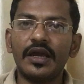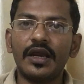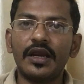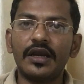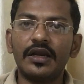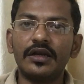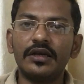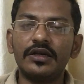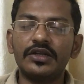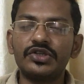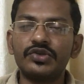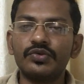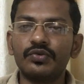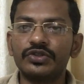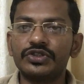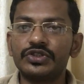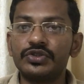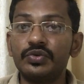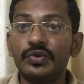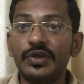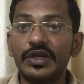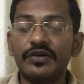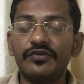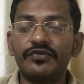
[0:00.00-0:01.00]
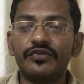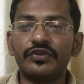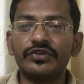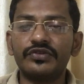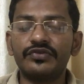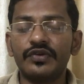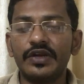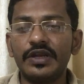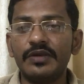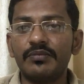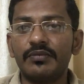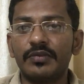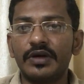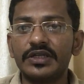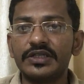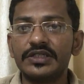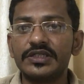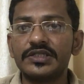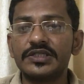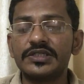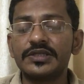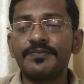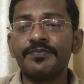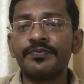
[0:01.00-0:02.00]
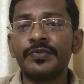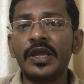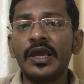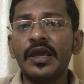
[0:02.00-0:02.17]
and she was doing it for 3 months.